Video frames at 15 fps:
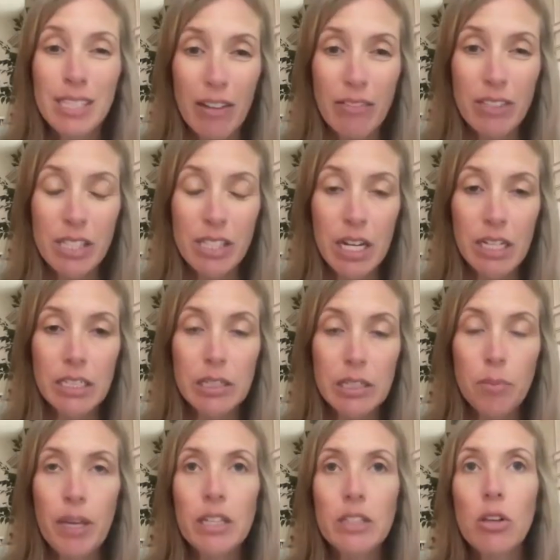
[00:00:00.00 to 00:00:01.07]
devastating to
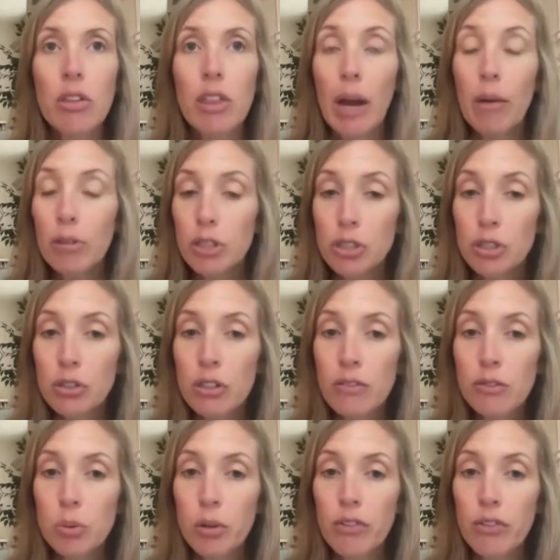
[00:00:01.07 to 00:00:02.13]
me. And so that was June
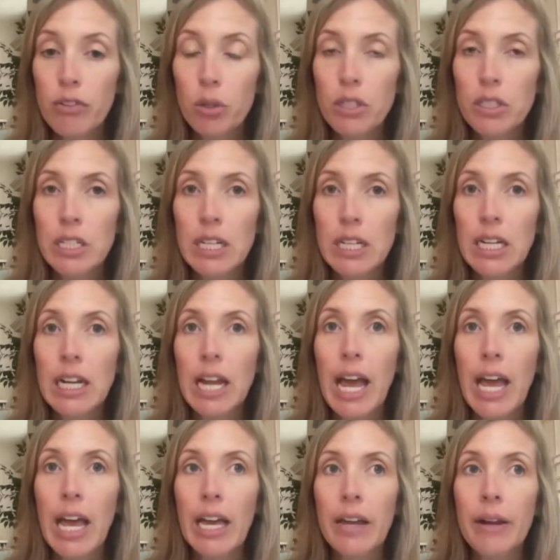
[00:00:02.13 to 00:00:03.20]
of 2014.
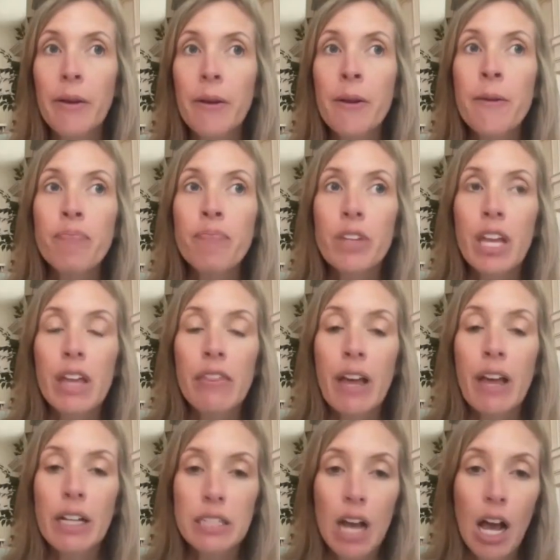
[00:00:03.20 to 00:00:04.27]
And in
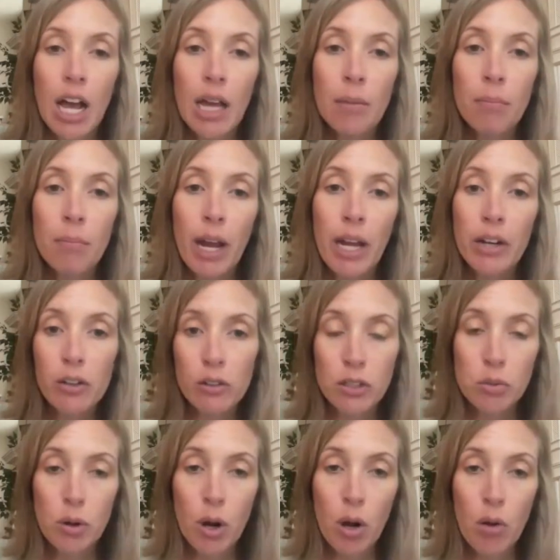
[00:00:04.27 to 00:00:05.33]
that time, my
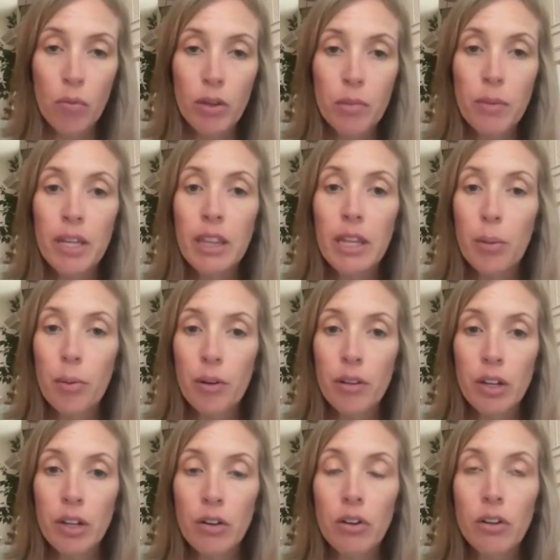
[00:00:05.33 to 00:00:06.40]
girls were home with me. They were
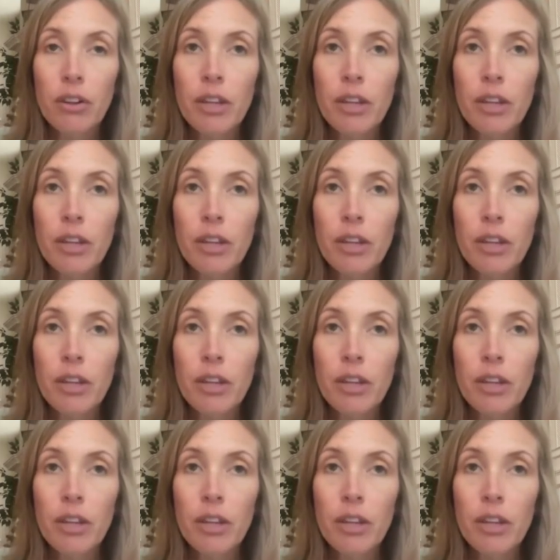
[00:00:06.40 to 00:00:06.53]
little.